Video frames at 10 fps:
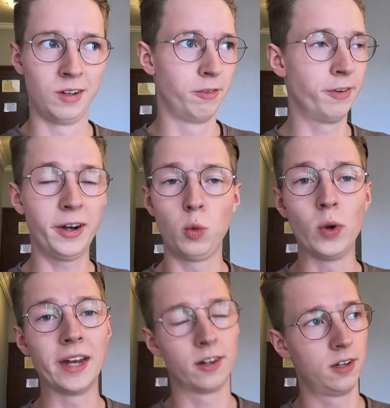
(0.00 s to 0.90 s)
very
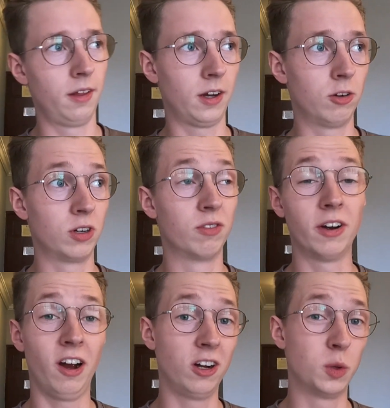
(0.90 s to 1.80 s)
weak outside of the country, it's
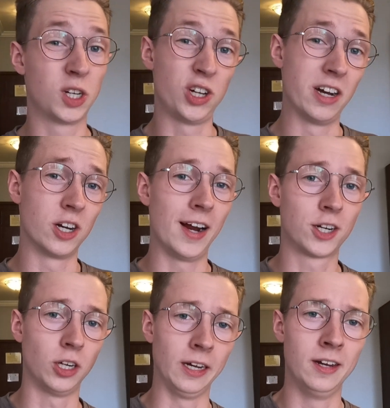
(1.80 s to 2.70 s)
very hard to exchange it
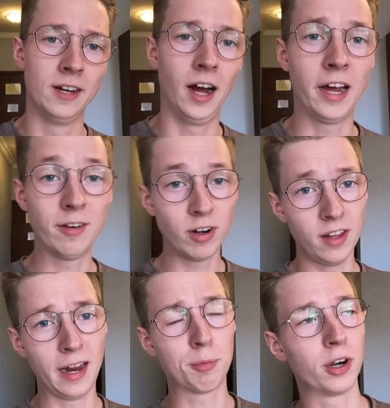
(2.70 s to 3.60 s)
actually. Even in
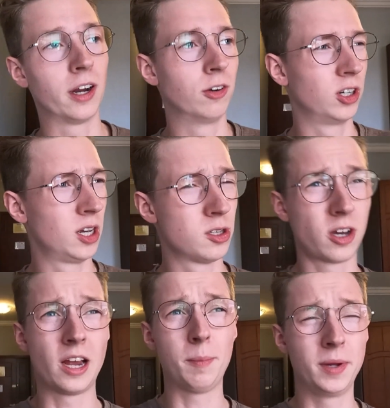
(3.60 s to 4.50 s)
the neighboring countries, I was
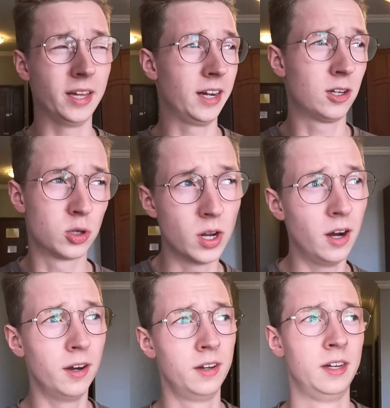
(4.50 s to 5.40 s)
looking up in like
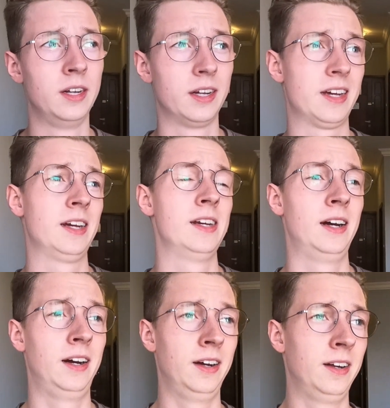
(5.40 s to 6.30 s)
Sudan, in
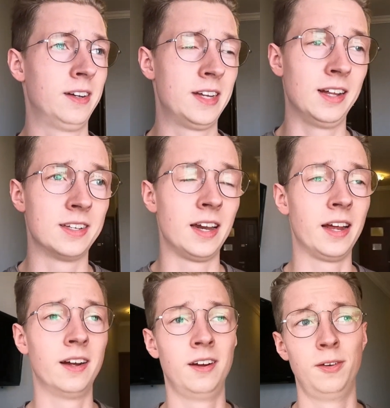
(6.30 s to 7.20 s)

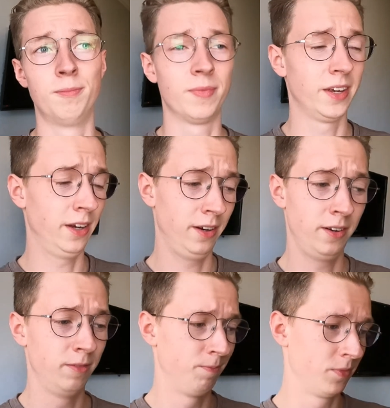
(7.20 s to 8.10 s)
Tanzania,
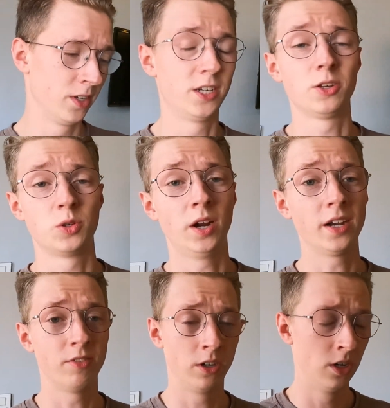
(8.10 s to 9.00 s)
in South
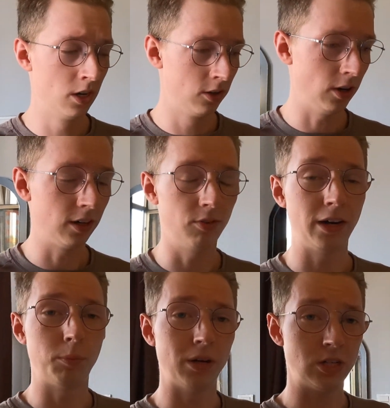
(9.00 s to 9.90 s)
Sudan even, trying to
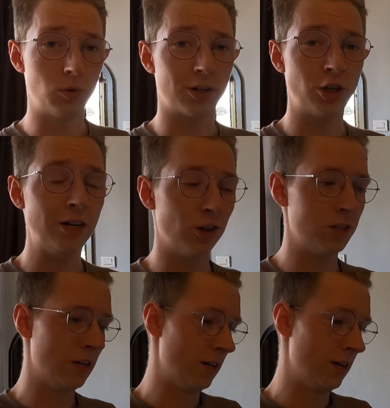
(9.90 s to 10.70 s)
find a place to exchange it.